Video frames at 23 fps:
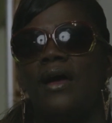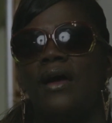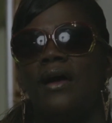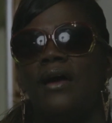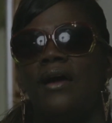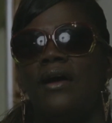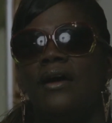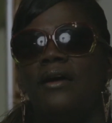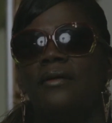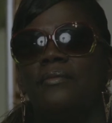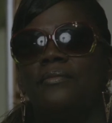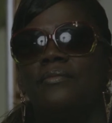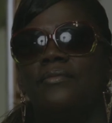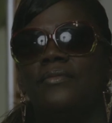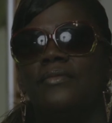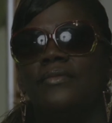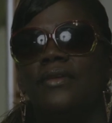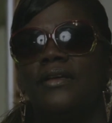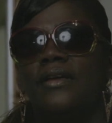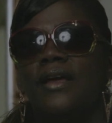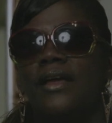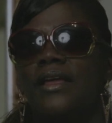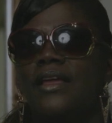Um,
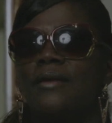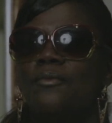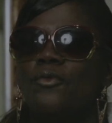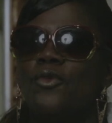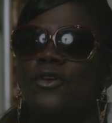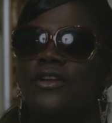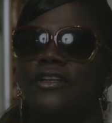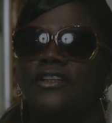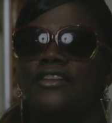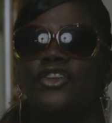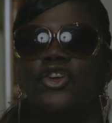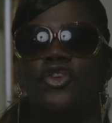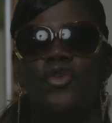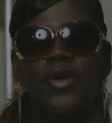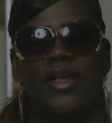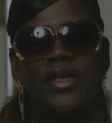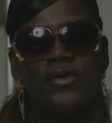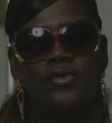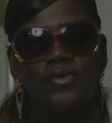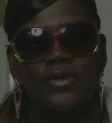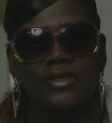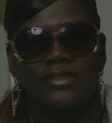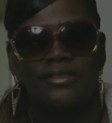I am one of the
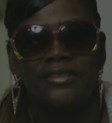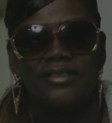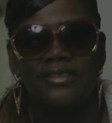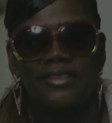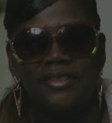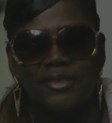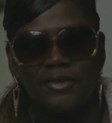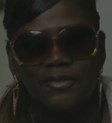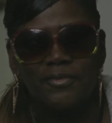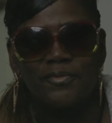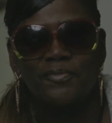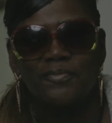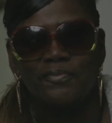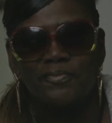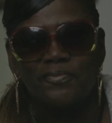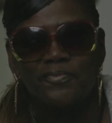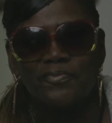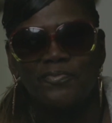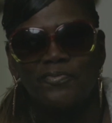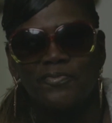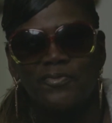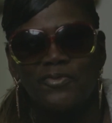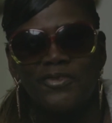great ones.
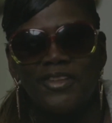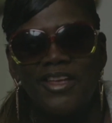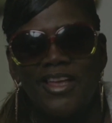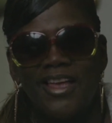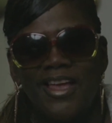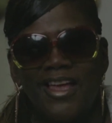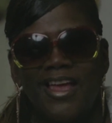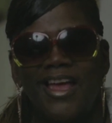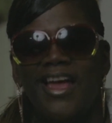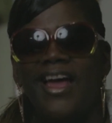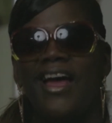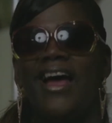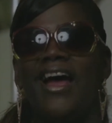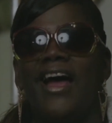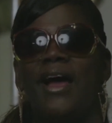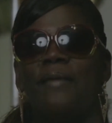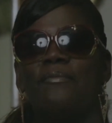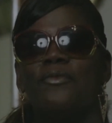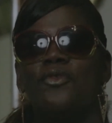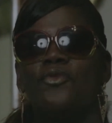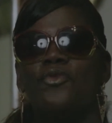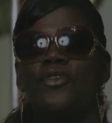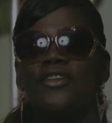
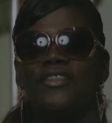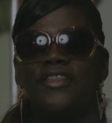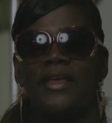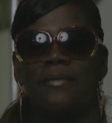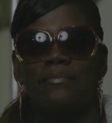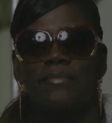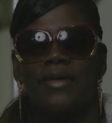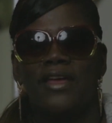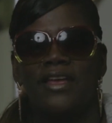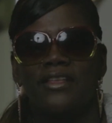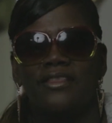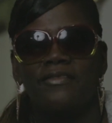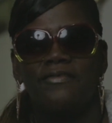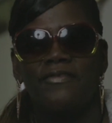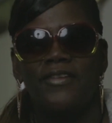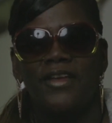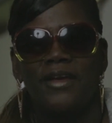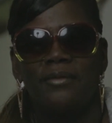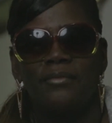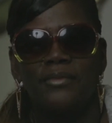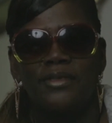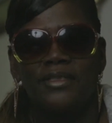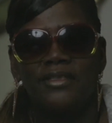I'm the one that made the
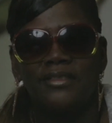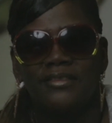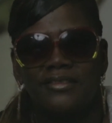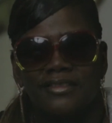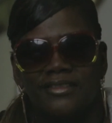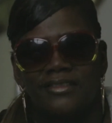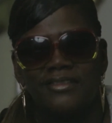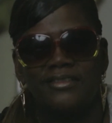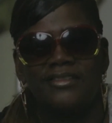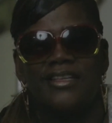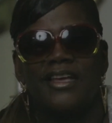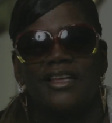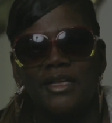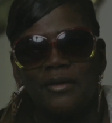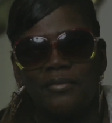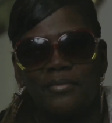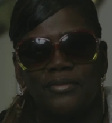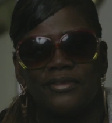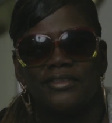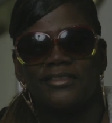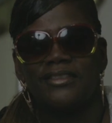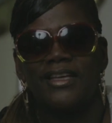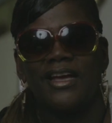family stand
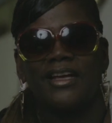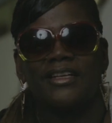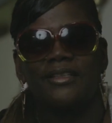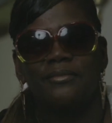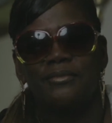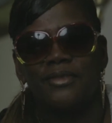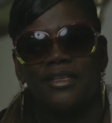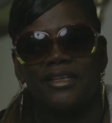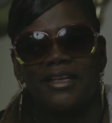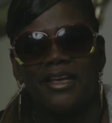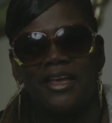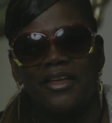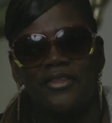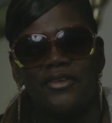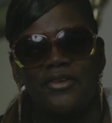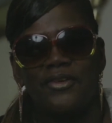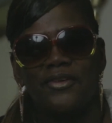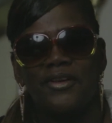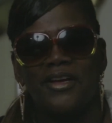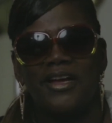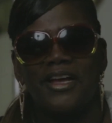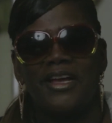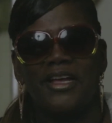up and stack them
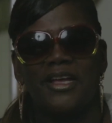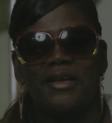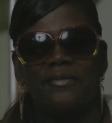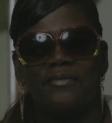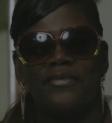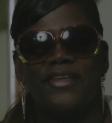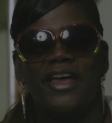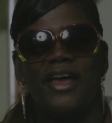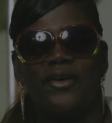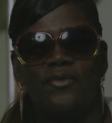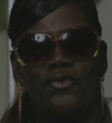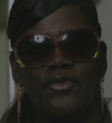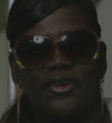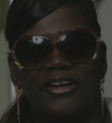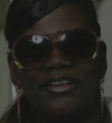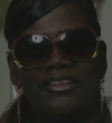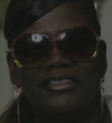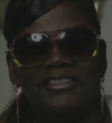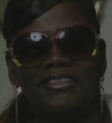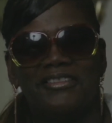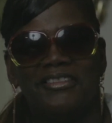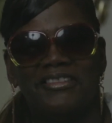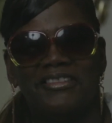together. I am that one.